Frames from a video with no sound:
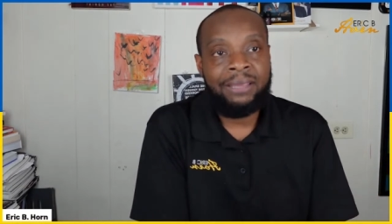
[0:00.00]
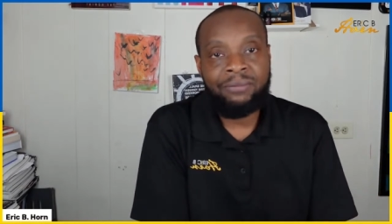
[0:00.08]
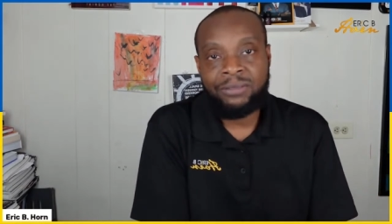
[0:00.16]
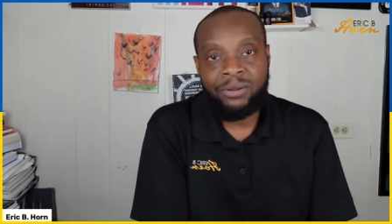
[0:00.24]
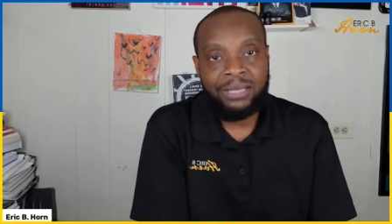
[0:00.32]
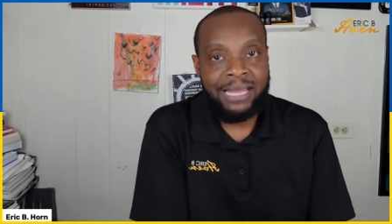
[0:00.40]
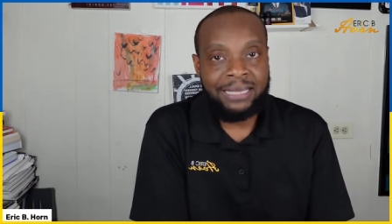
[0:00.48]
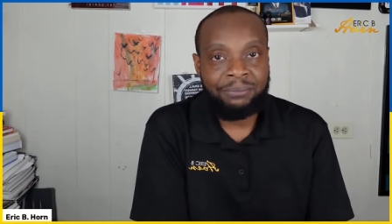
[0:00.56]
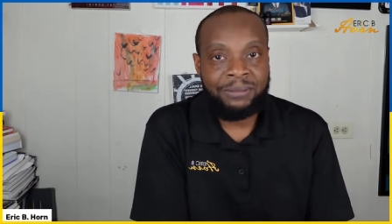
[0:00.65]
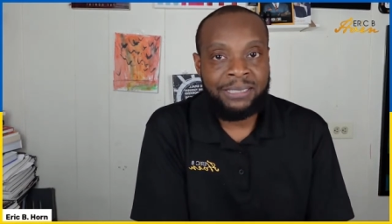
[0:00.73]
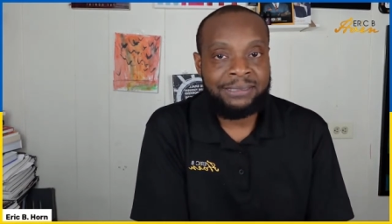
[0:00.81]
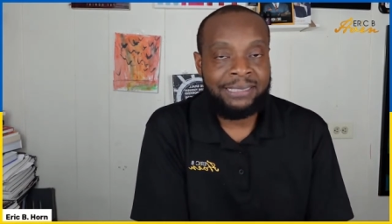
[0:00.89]
Even though a
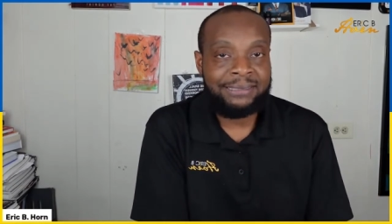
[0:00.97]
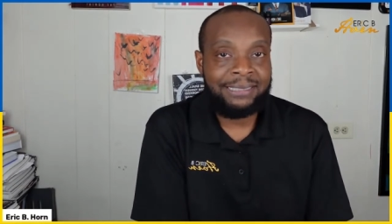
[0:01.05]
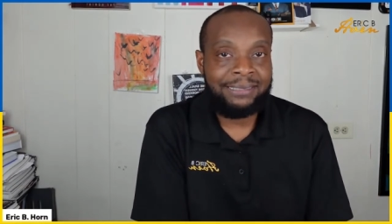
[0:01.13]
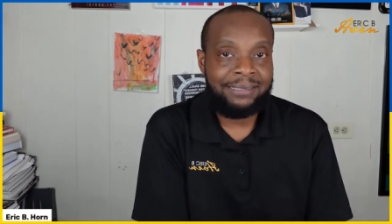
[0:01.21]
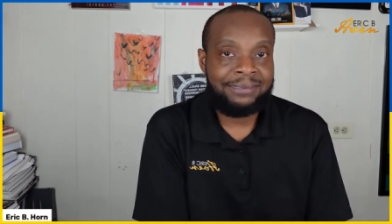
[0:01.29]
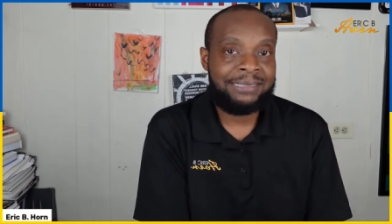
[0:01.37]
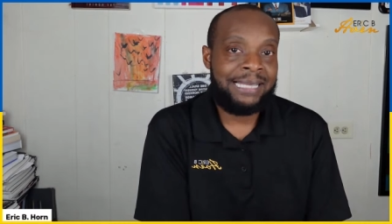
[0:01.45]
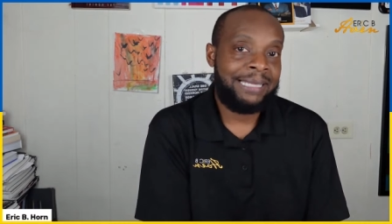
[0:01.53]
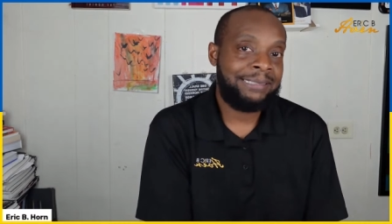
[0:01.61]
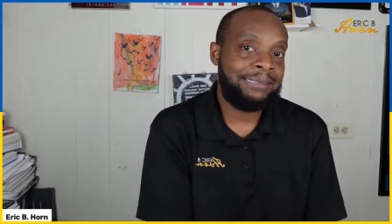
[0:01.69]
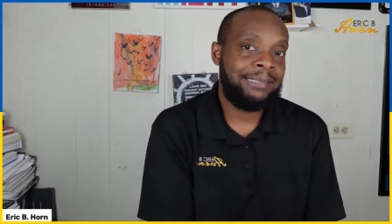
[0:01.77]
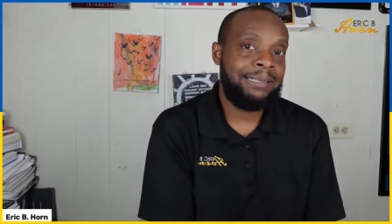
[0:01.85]
lot of this isn't the
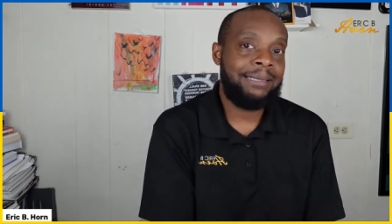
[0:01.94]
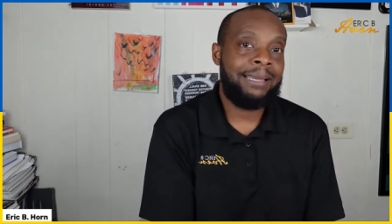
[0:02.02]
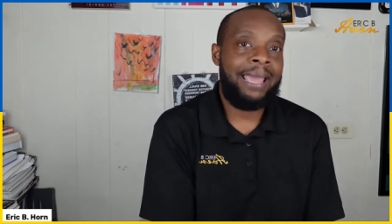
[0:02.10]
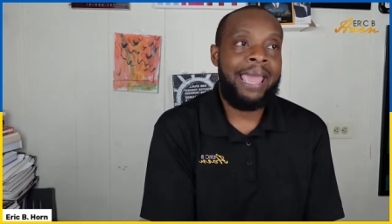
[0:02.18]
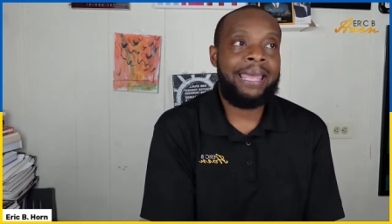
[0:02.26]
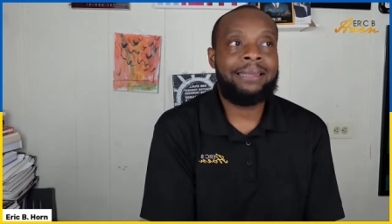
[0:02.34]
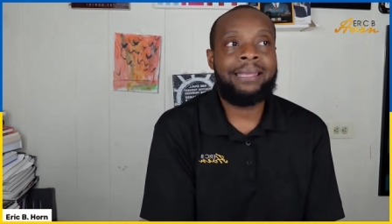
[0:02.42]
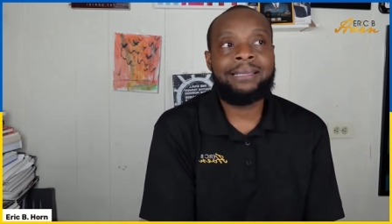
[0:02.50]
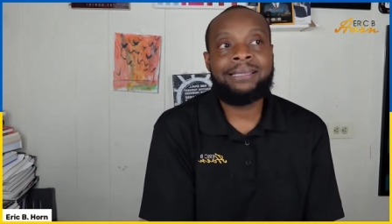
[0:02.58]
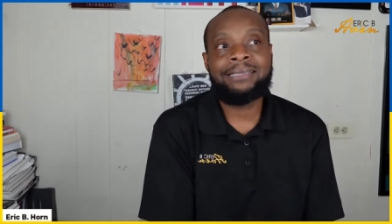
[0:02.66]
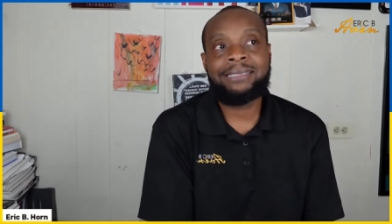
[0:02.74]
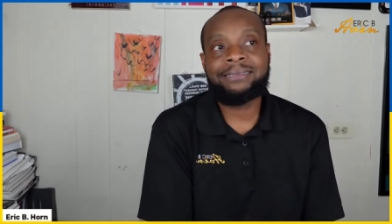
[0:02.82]
sexy and
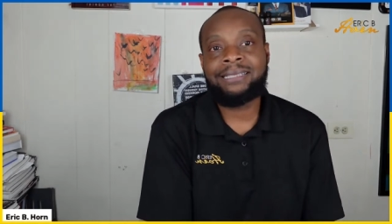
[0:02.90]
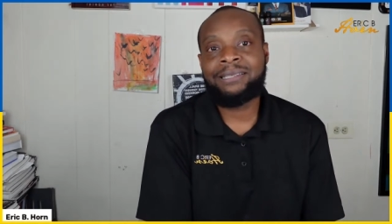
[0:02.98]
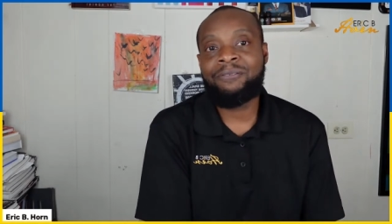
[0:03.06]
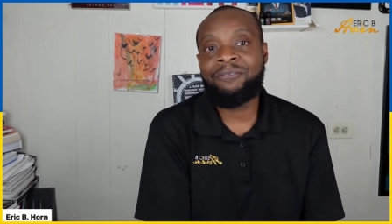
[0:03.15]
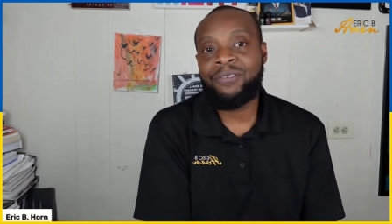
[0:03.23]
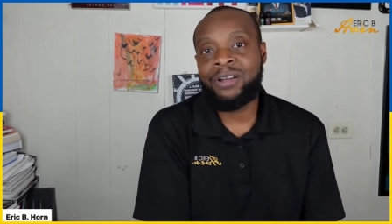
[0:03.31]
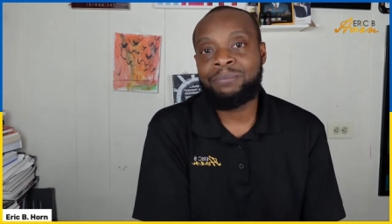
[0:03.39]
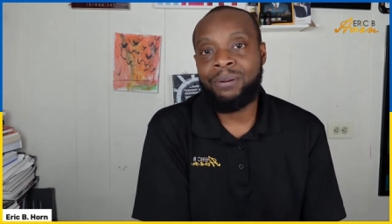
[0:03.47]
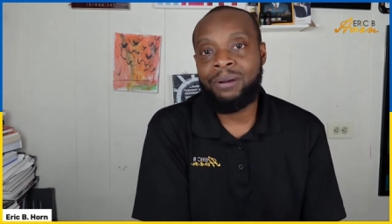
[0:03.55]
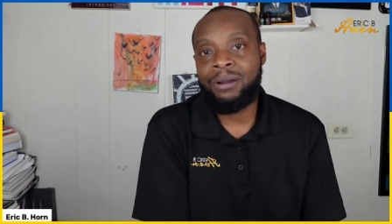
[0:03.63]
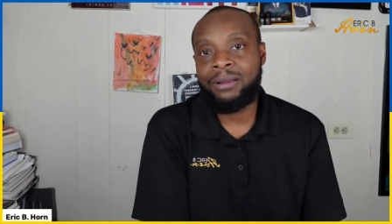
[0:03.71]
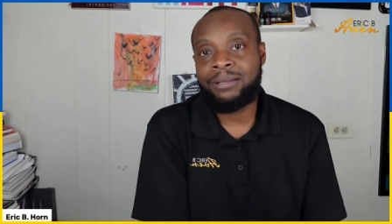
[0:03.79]
this isn't the
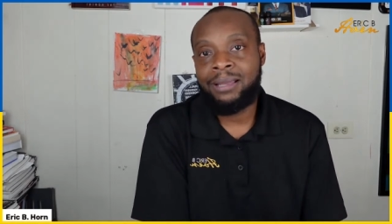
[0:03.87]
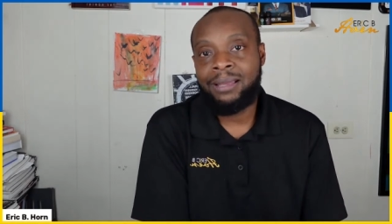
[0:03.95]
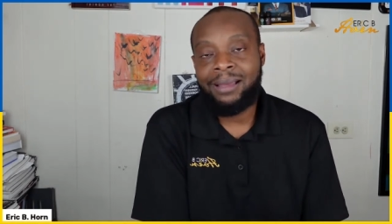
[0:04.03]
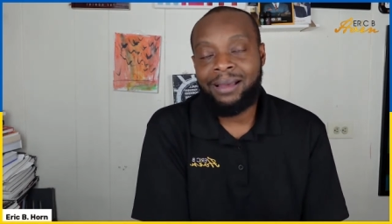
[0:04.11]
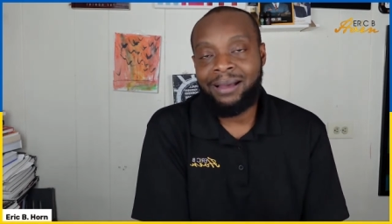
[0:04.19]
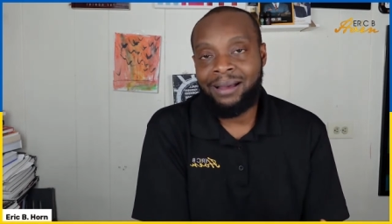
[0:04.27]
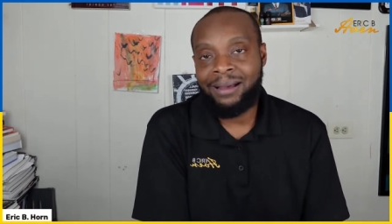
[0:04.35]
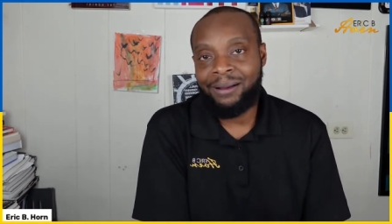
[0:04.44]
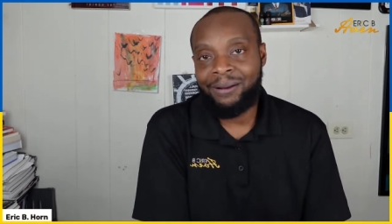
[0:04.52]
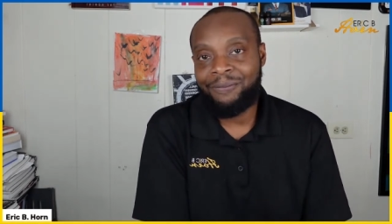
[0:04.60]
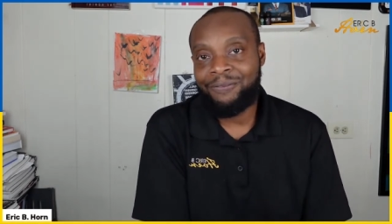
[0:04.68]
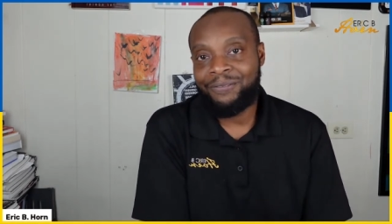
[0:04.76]
fun part
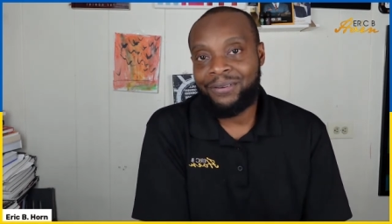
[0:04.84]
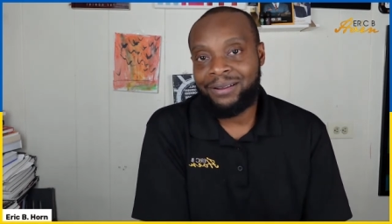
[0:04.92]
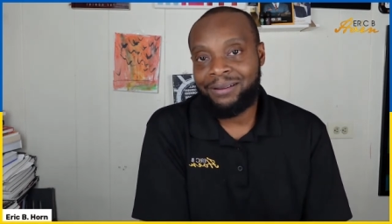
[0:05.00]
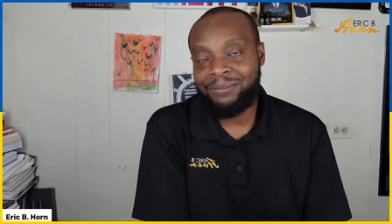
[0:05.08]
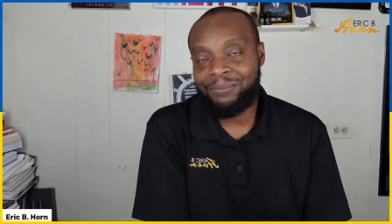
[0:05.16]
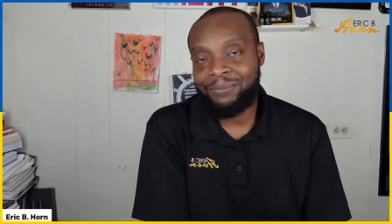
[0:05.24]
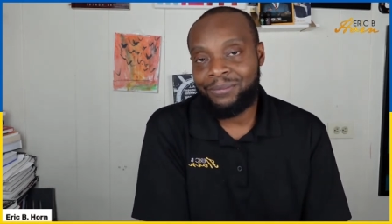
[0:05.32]
of